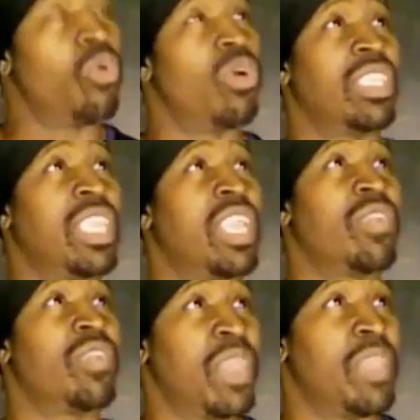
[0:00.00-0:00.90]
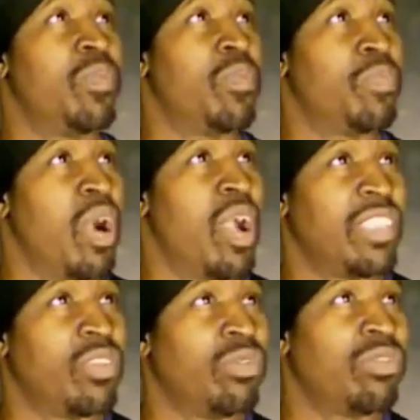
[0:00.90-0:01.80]
Ordinary People bar
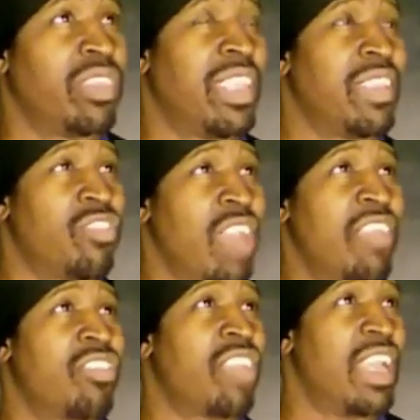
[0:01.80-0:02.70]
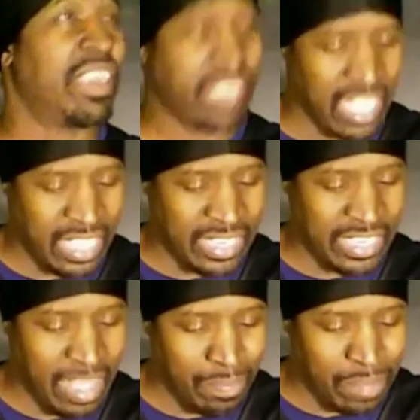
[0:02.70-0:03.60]
he used against John the Don
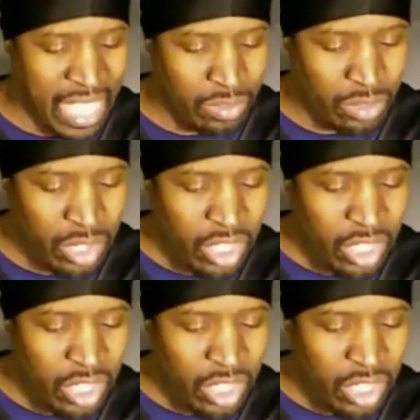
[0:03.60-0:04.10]
in that battle.